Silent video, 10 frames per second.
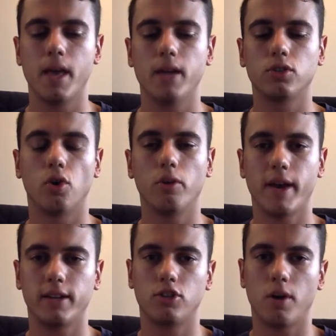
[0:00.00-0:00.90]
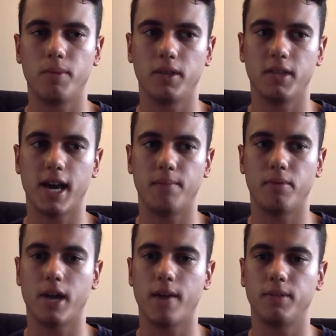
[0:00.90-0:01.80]
talk about a topic that
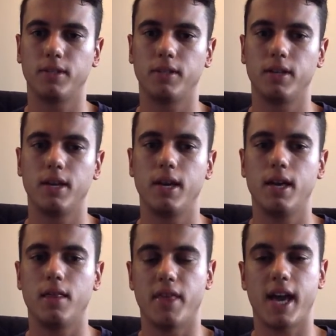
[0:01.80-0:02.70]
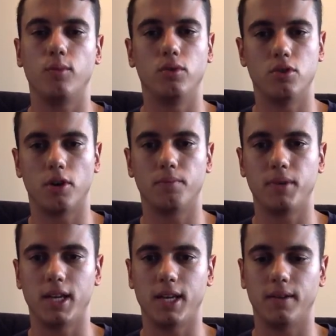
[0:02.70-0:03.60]
perhaps they would not
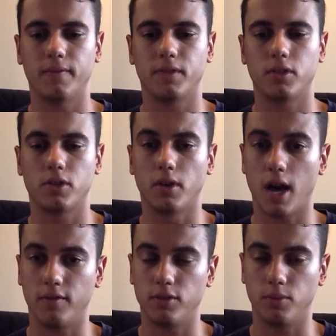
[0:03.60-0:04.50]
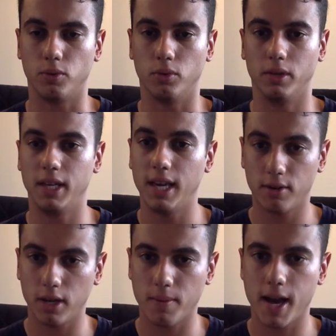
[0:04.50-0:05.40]
be so comfortable
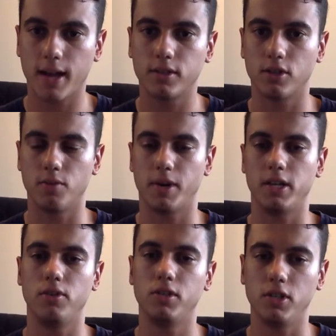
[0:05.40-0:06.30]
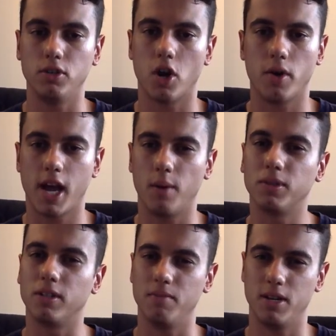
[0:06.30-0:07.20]
hearing about. So by using you know, it
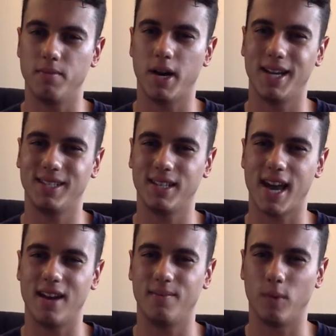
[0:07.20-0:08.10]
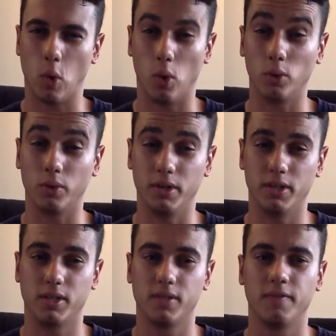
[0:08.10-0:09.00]
helps to minimize that
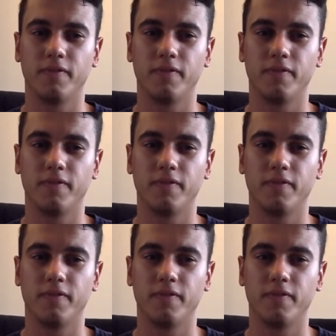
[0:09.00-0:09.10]
awkwardness.